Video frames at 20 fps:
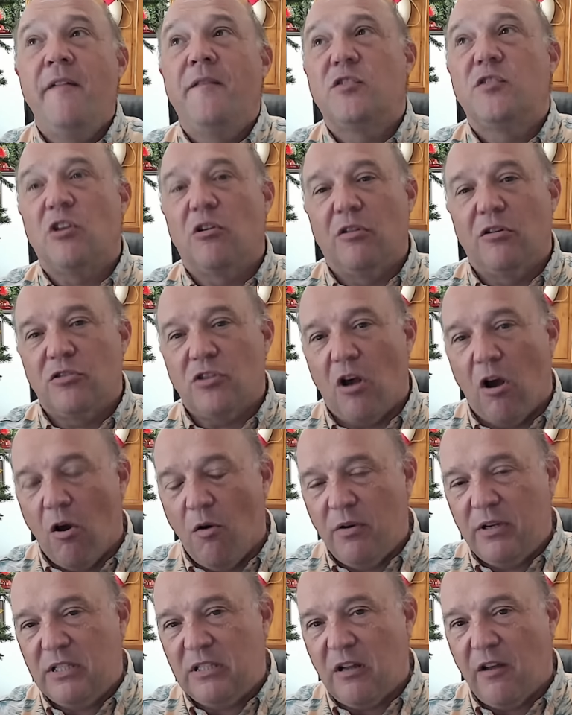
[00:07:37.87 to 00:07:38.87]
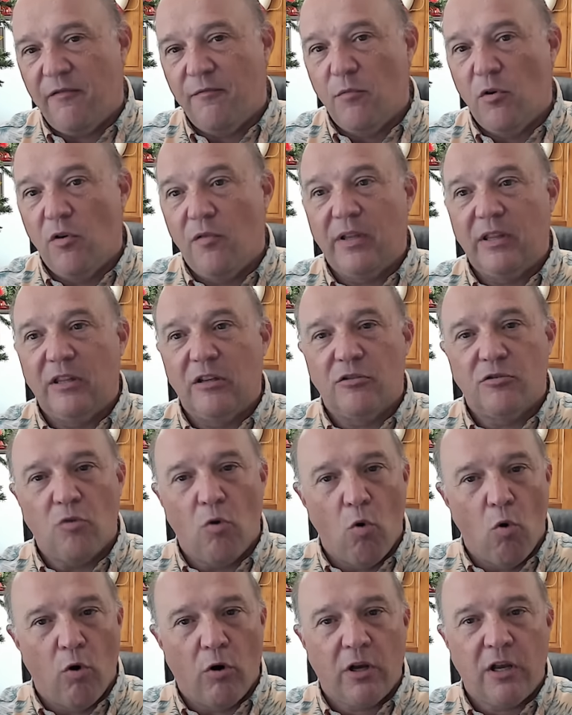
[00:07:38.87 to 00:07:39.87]
So there's always stuff moving, there's
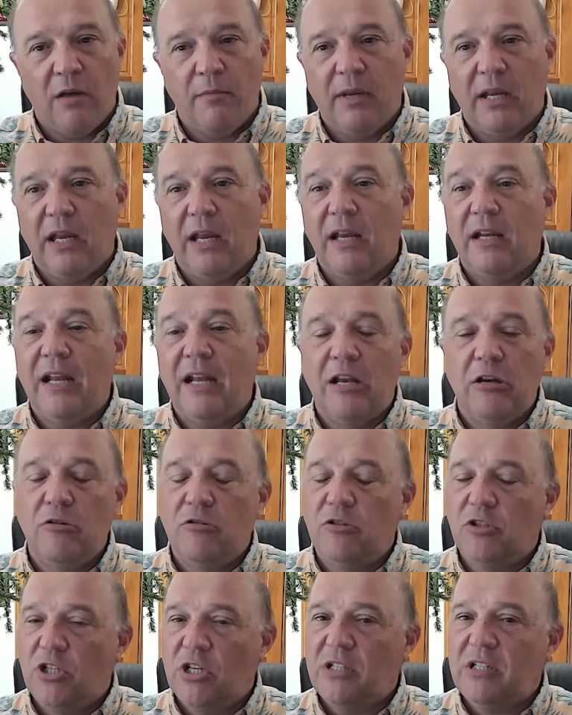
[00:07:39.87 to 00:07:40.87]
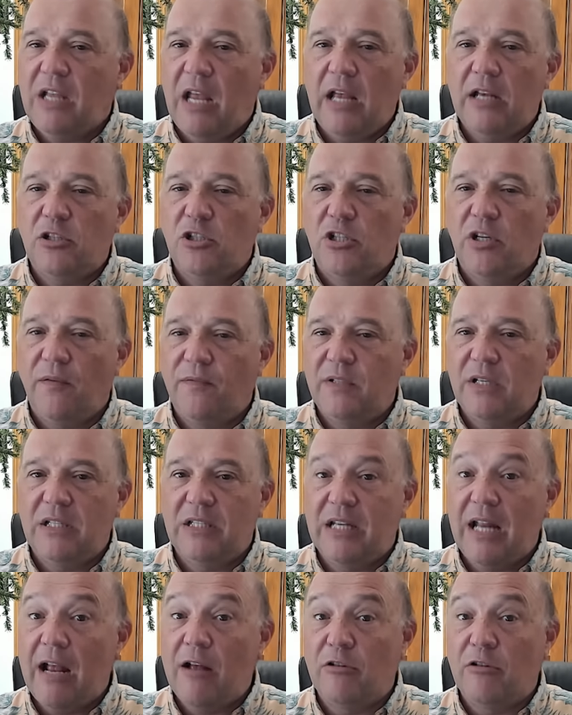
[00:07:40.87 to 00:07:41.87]
ore coming in, and you just can't shift
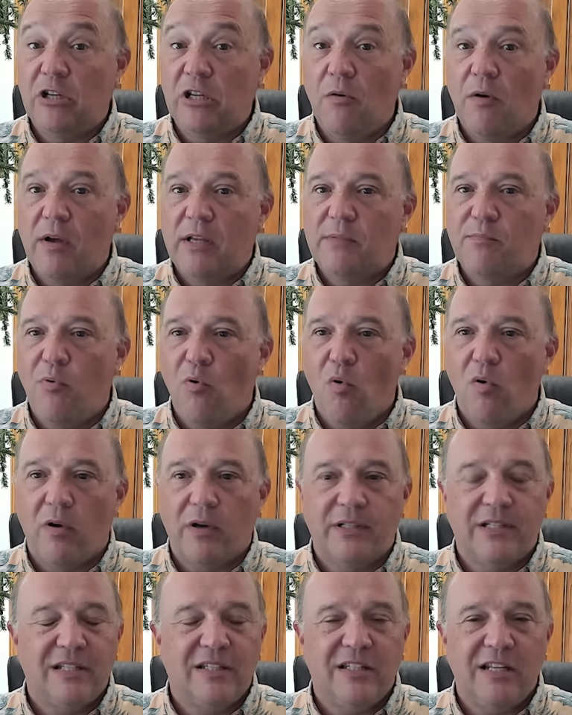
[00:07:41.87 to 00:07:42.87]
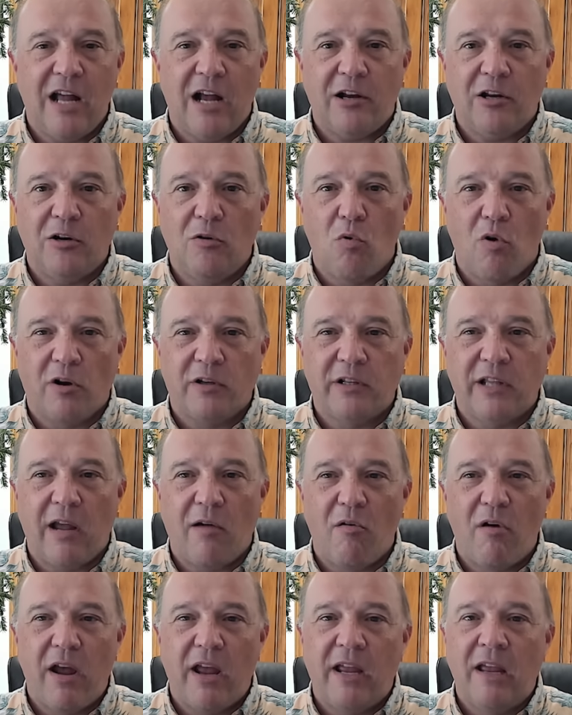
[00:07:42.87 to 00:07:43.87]
this down to US ports. It's not going to work
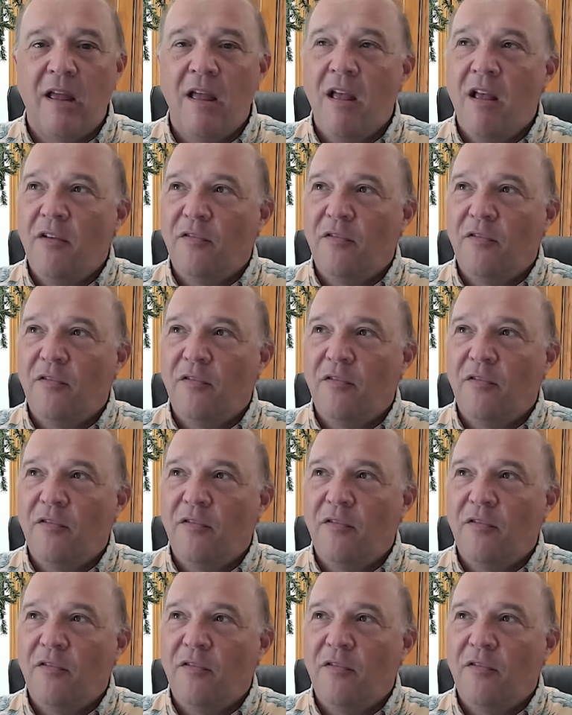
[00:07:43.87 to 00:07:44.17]
that way.